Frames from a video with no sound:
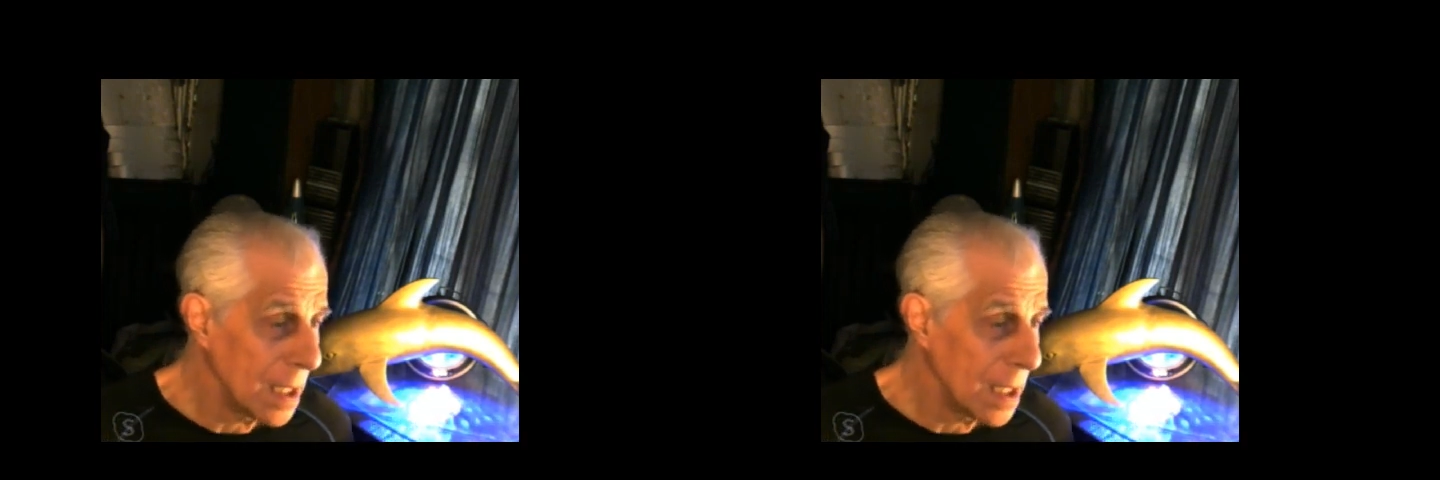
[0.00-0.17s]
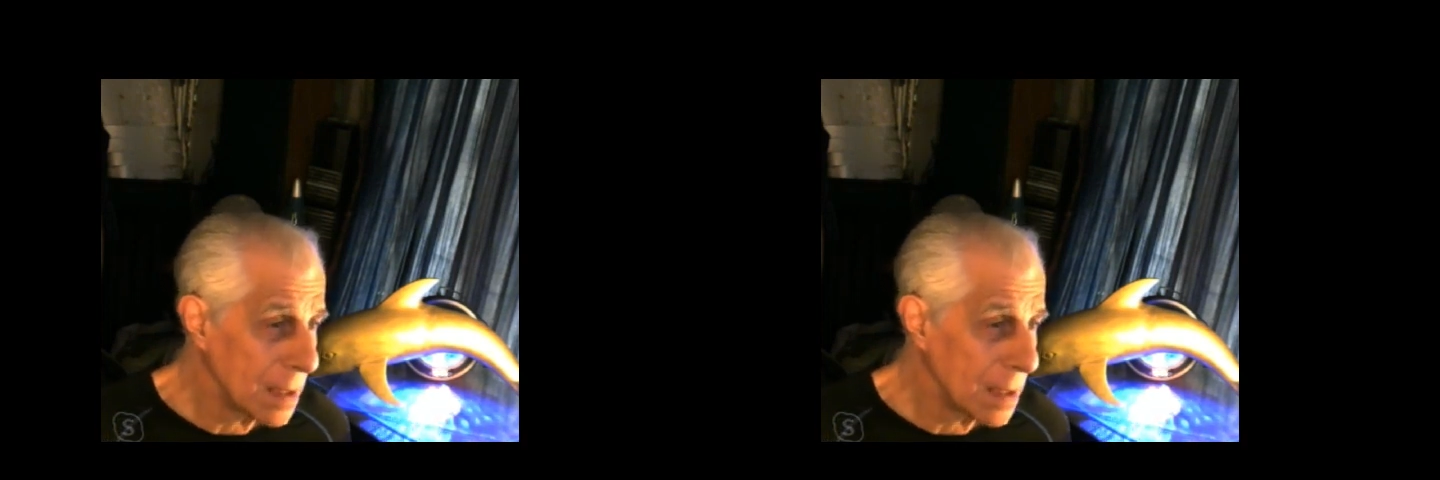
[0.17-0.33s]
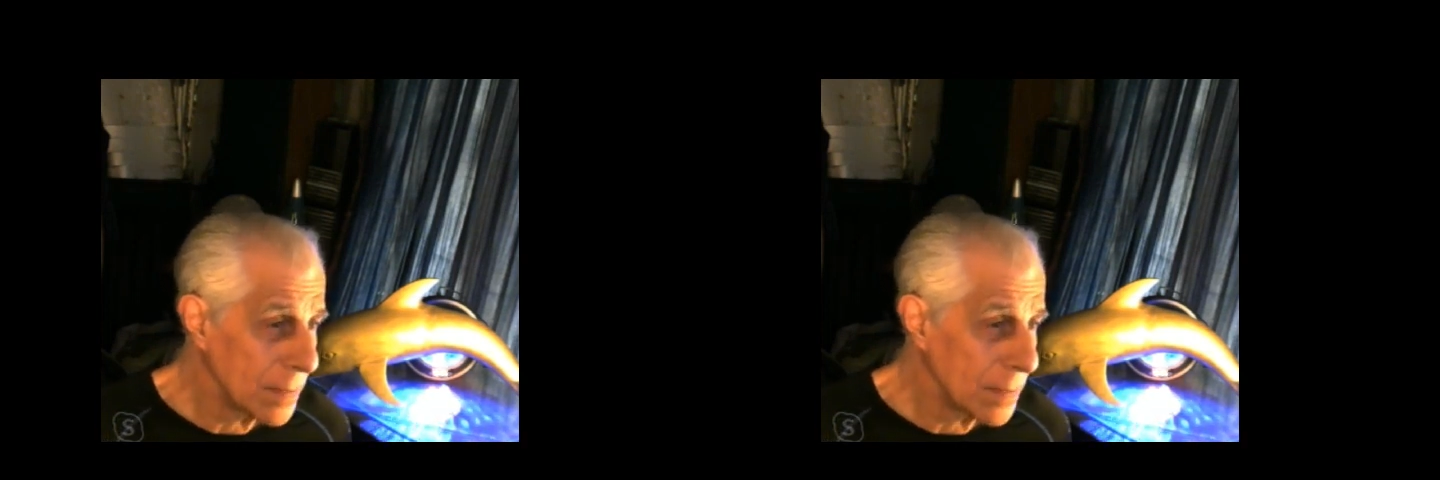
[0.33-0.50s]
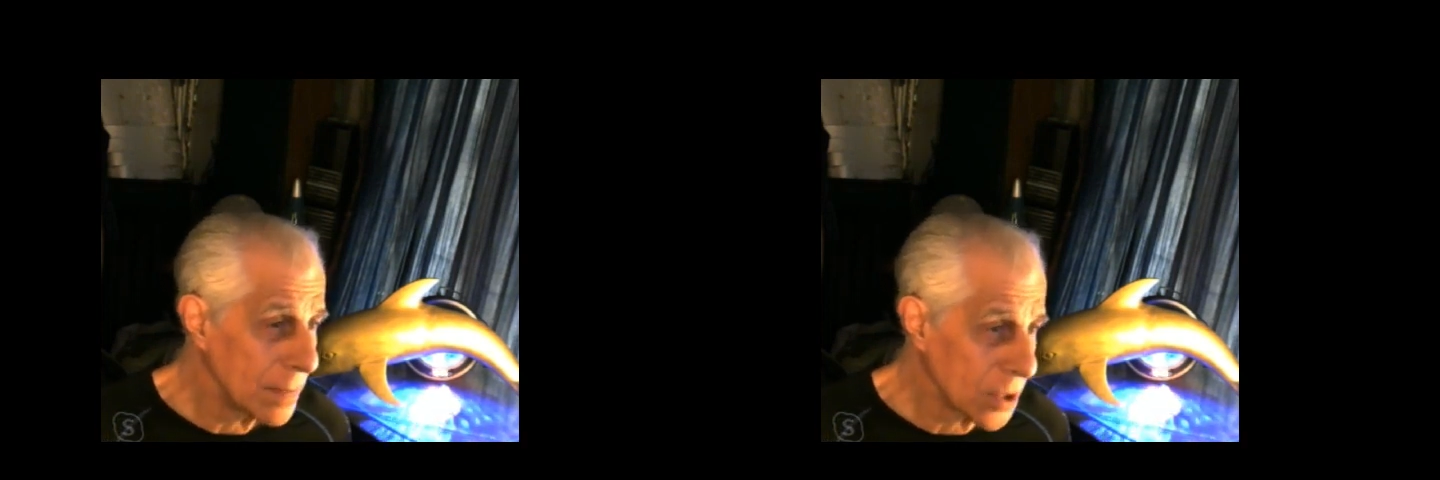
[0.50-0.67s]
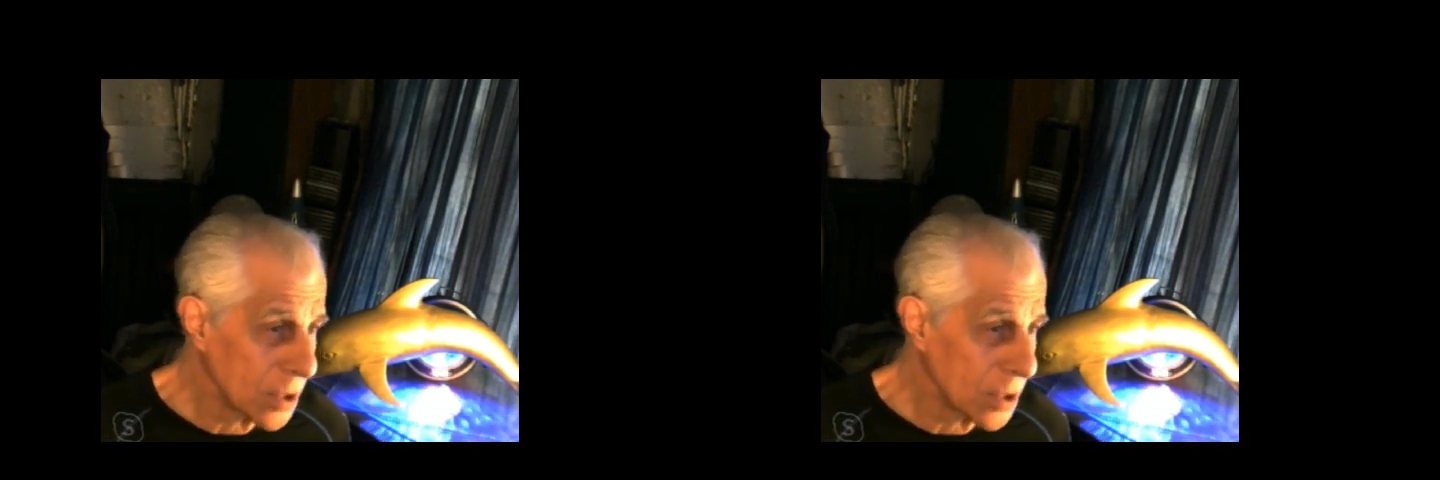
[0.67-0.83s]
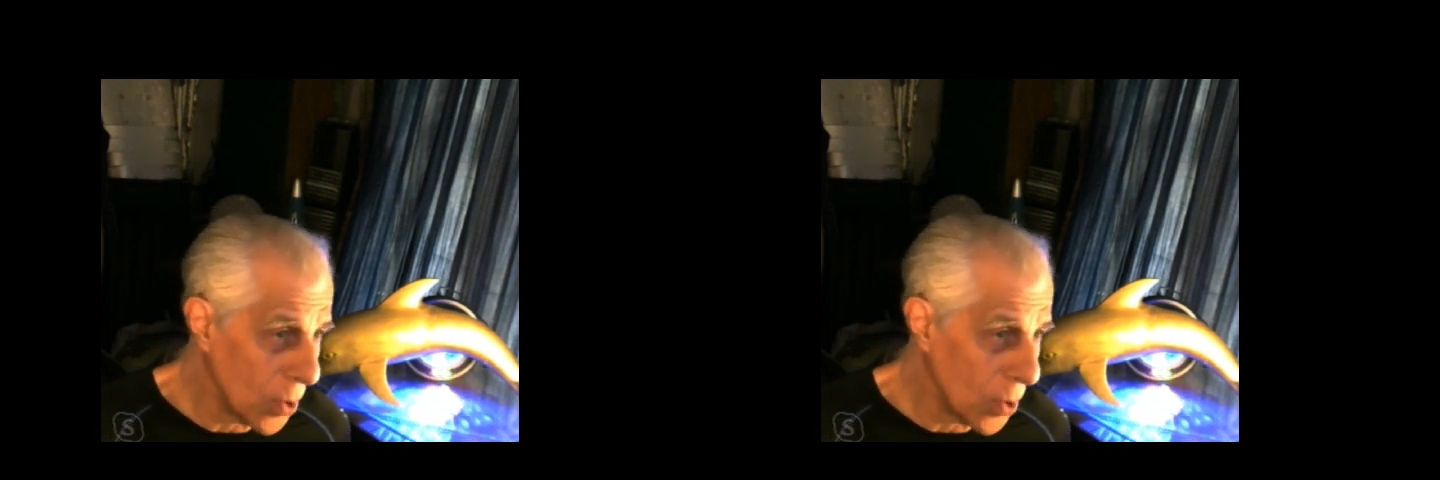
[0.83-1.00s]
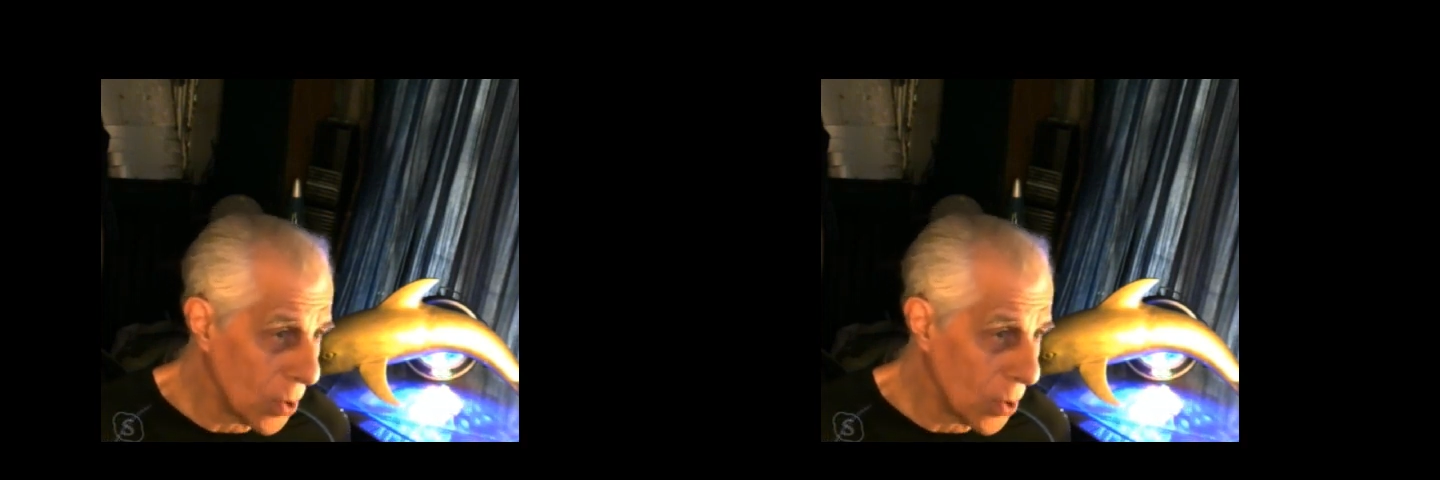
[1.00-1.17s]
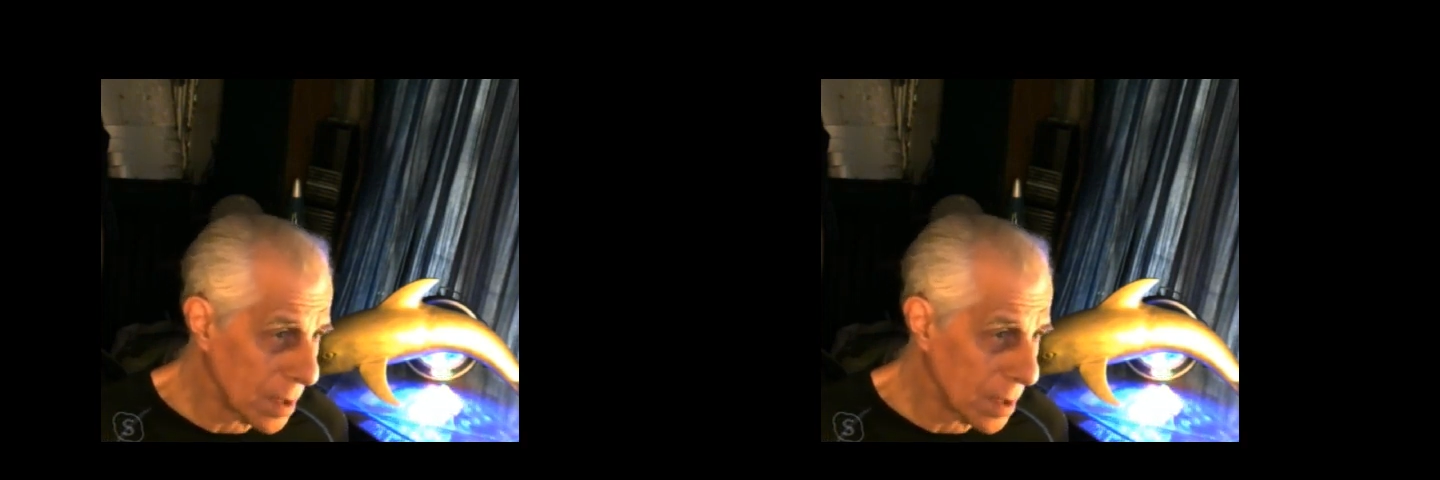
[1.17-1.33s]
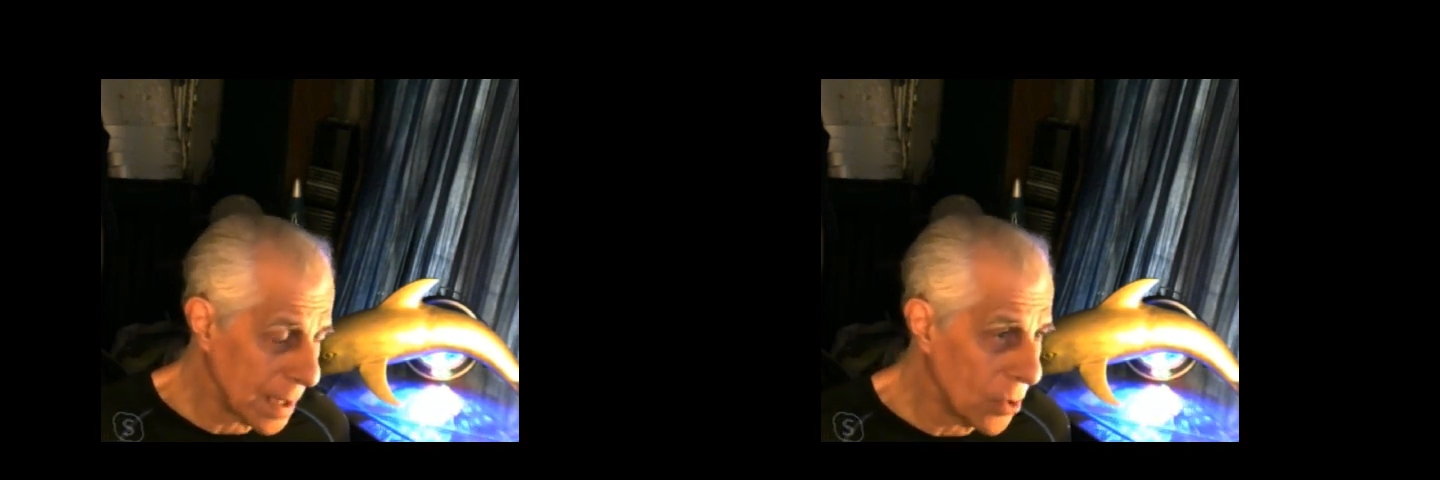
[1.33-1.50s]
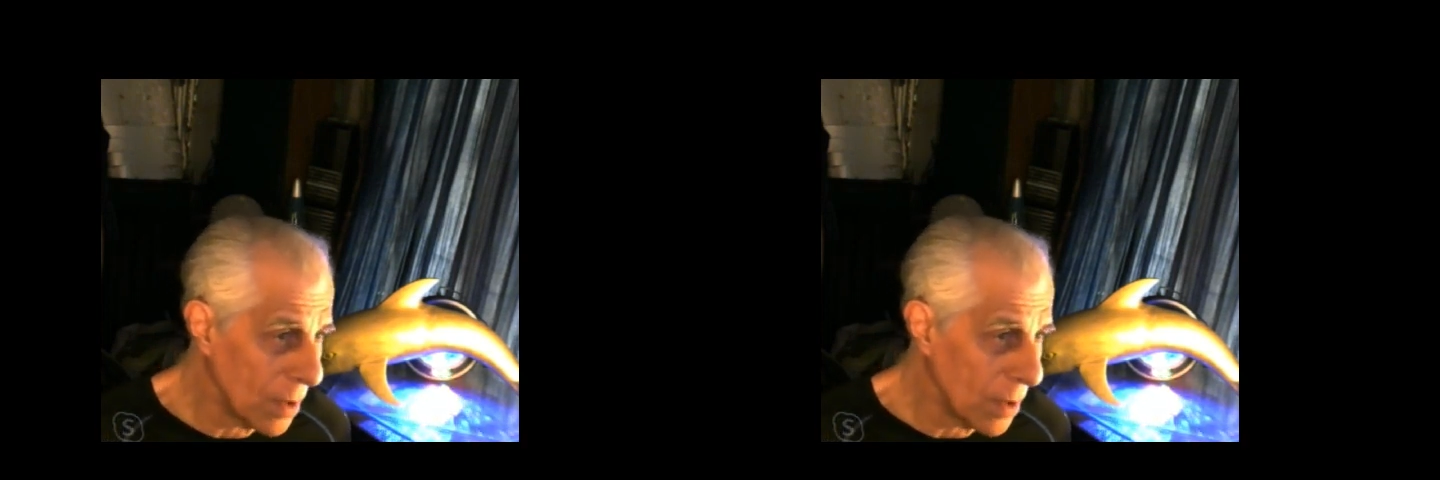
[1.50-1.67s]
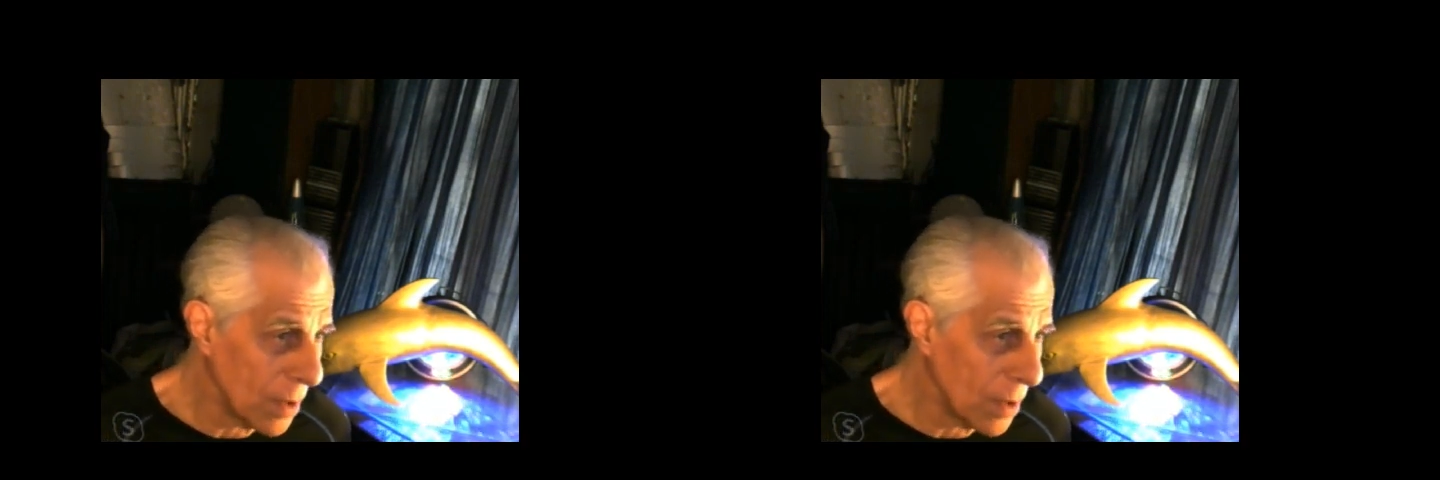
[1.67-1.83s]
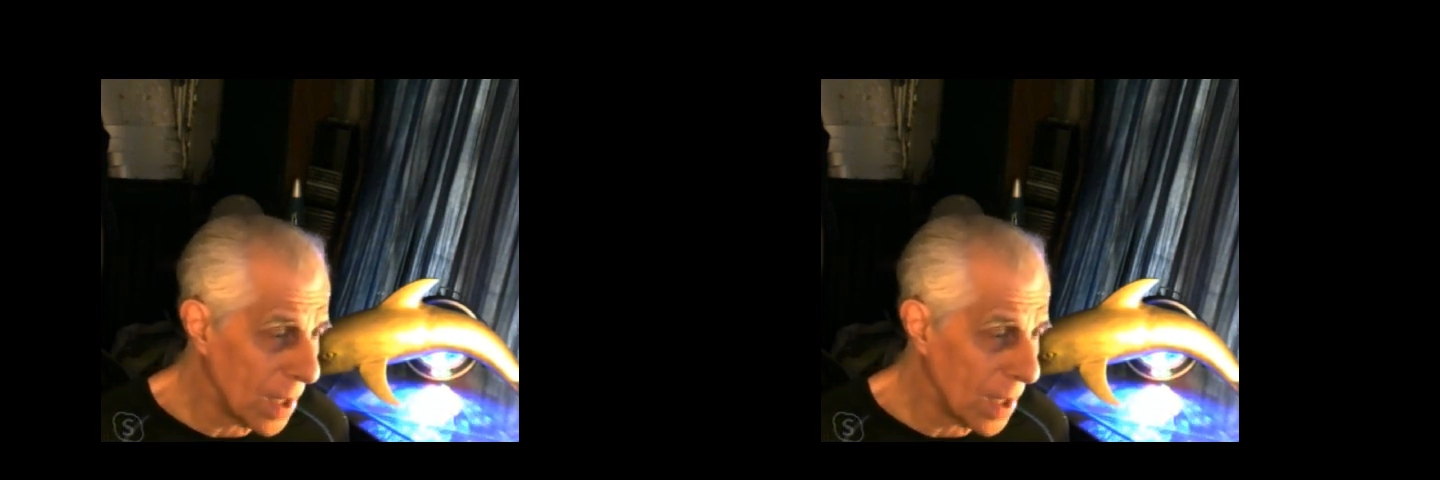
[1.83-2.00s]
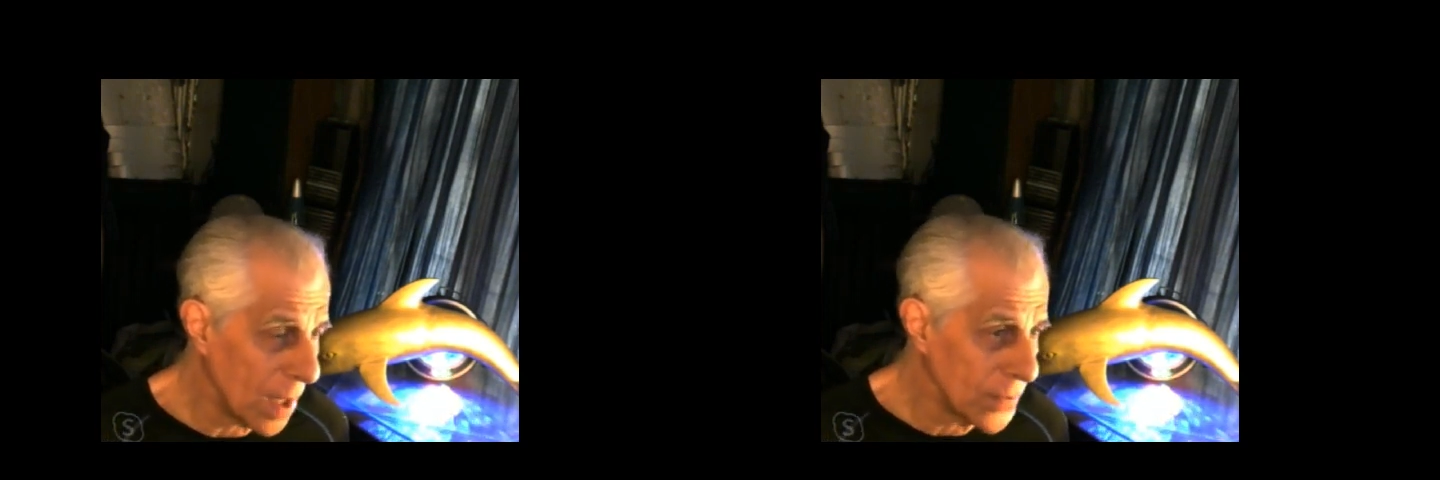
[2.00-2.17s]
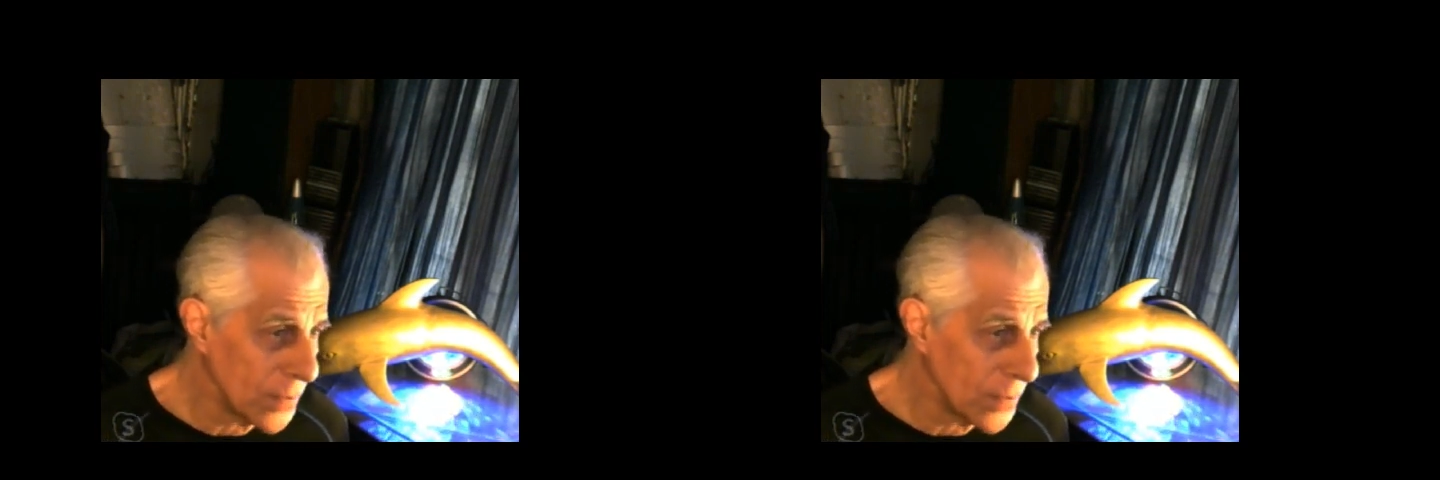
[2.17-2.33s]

start a war or get more involved in